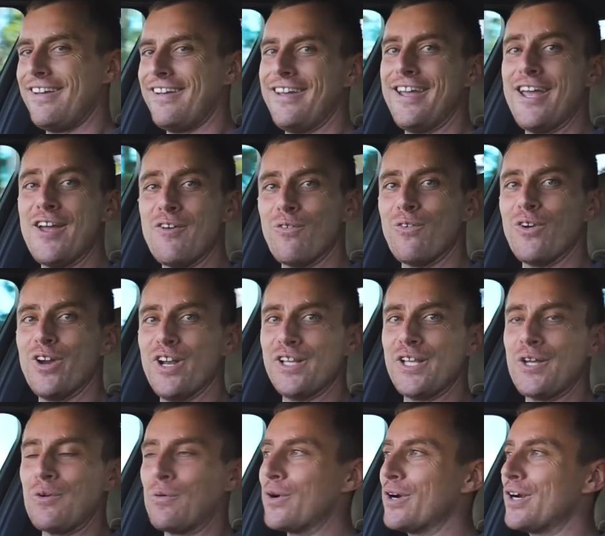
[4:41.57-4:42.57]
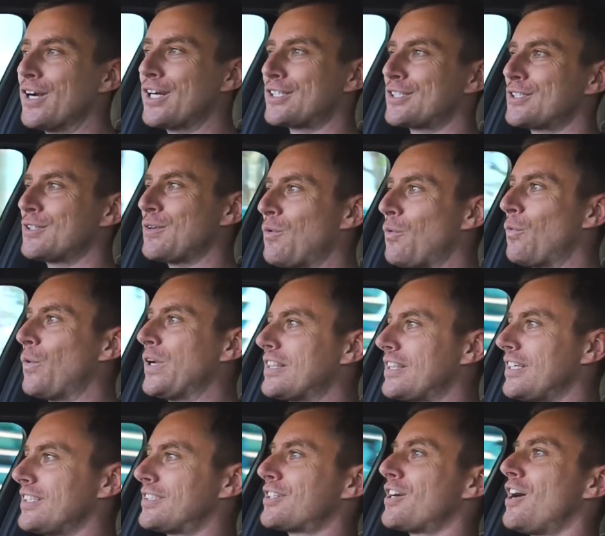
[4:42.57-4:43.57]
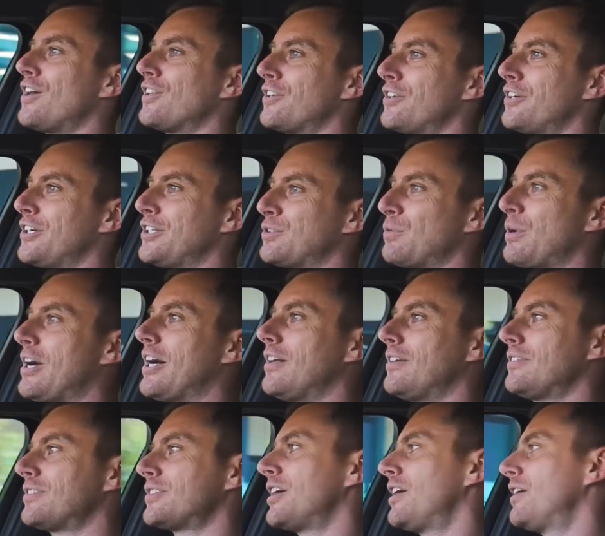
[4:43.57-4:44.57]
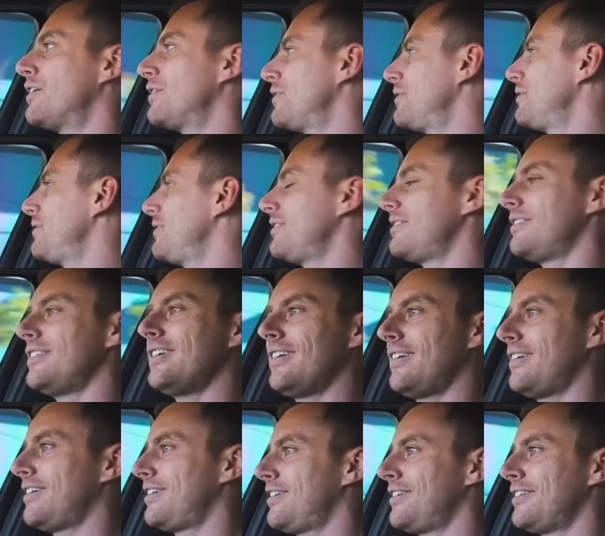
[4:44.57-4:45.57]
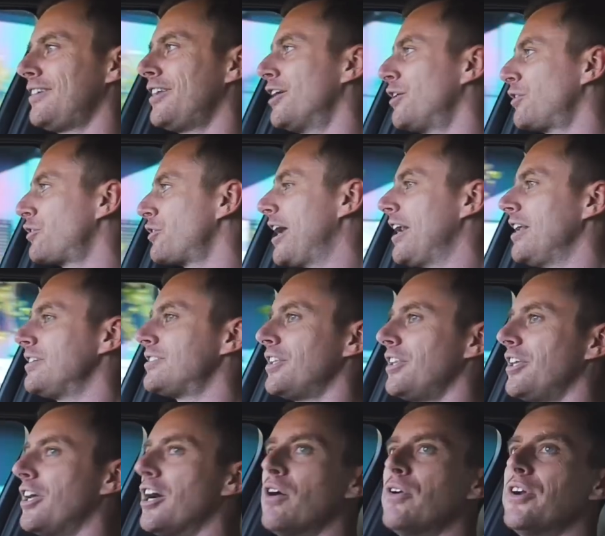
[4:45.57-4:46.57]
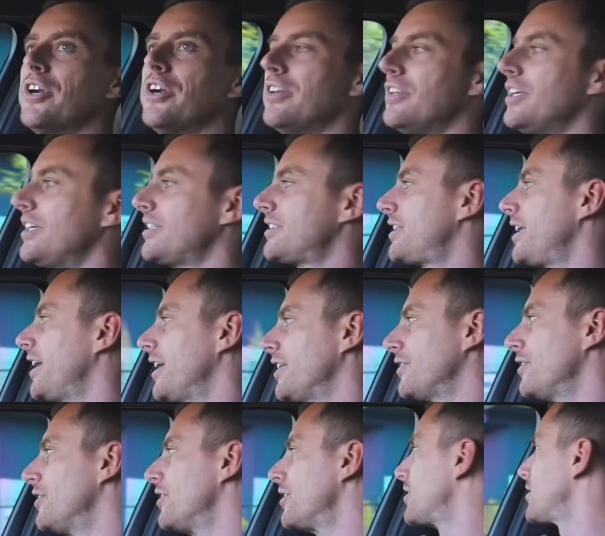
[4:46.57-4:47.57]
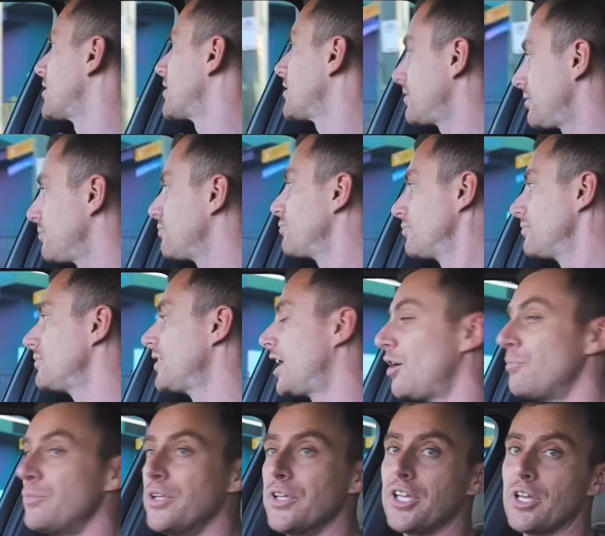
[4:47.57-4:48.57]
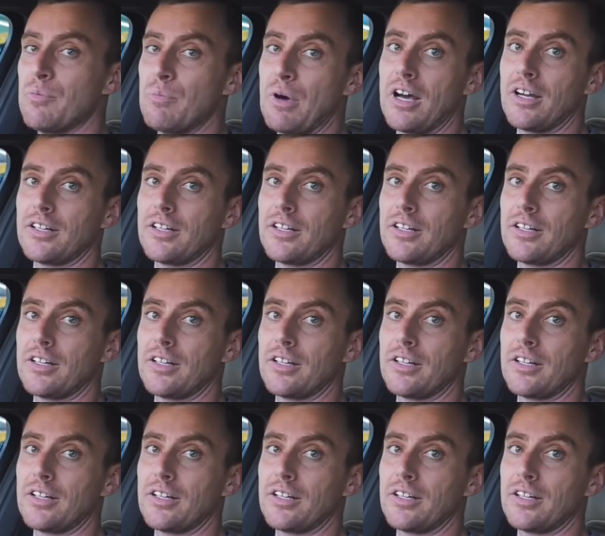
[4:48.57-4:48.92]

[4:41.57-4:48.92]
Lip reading: It really works with this color as well. So, credit to the owner. This thing looks $1 million.